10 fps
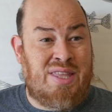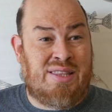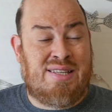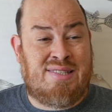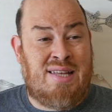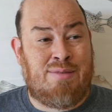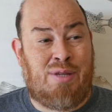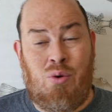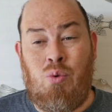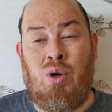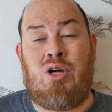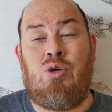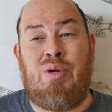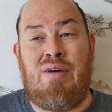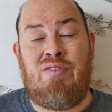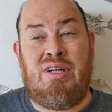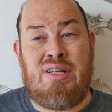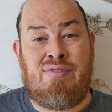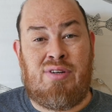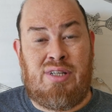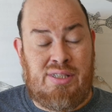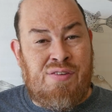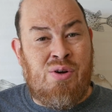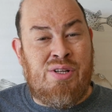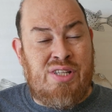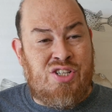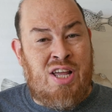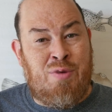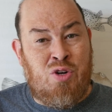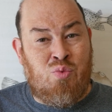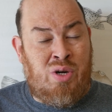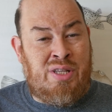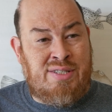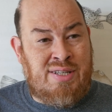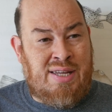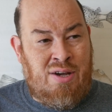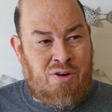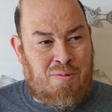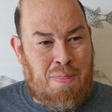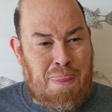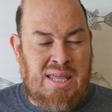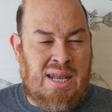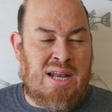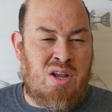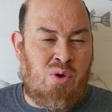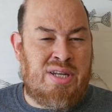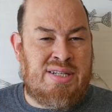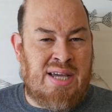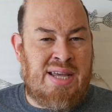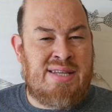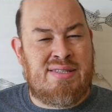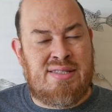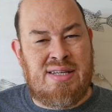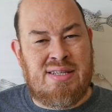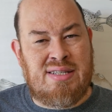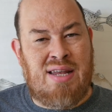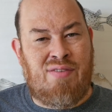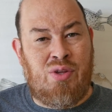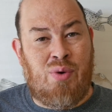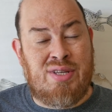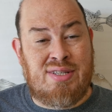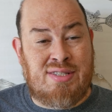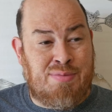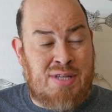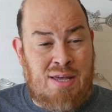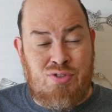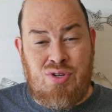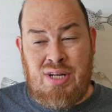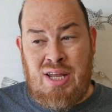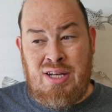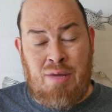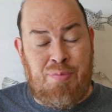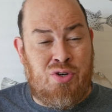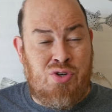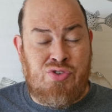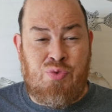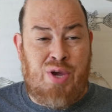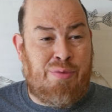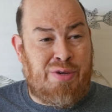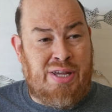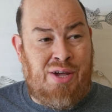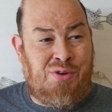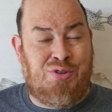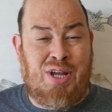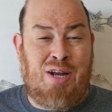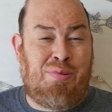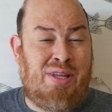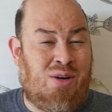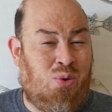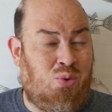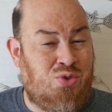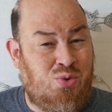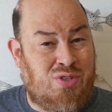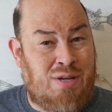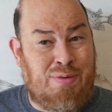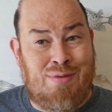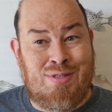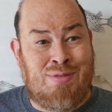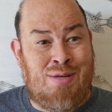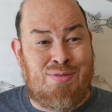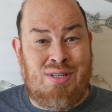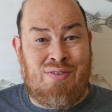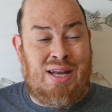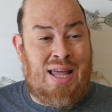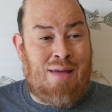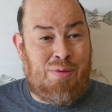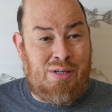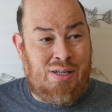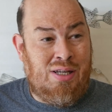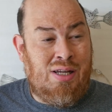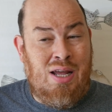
I think they said something like, well, what could we have done differently? If you're at the GM and you're running this encounter, and again, I know that dice and things can have otherwise, because sometimes you can end up, you're using random encounters, you're kind of playing an old school type game. Sometimes stuff can happen.